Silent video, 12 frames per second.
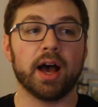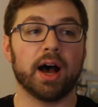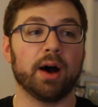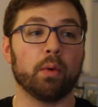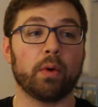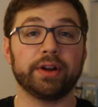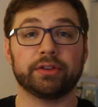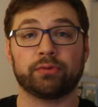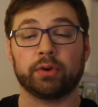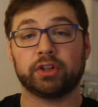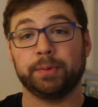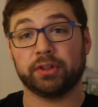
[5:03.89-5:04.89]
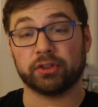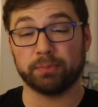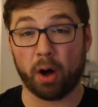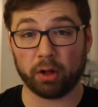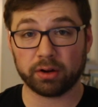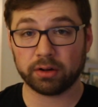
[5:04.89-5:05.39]
Uh, one is for it to be
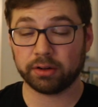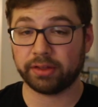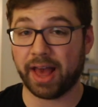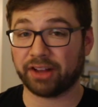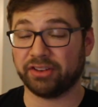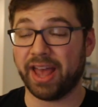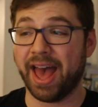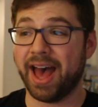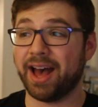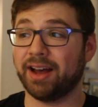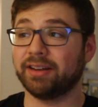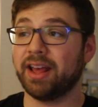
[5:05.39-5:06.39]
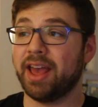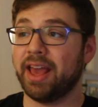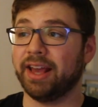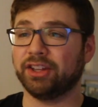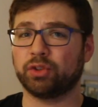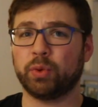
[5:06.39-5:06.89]
smaller. They actually had
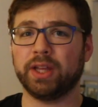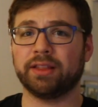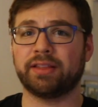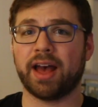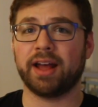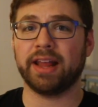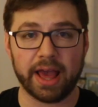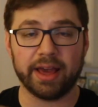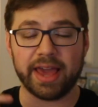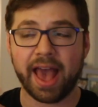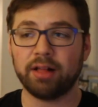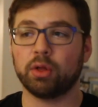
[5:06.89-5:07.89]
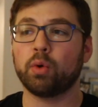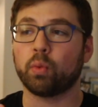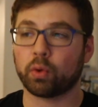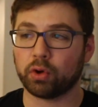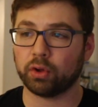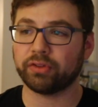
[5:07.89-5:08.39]
a tweet that a Hello
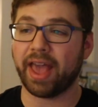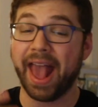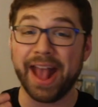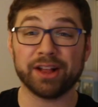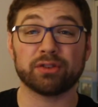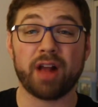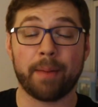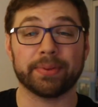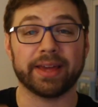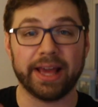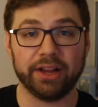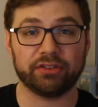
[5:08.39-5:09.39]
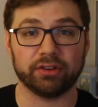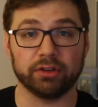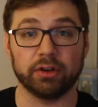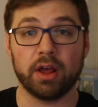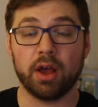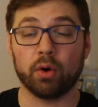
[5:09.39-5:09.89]
World Angular
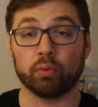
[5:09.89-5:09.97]
application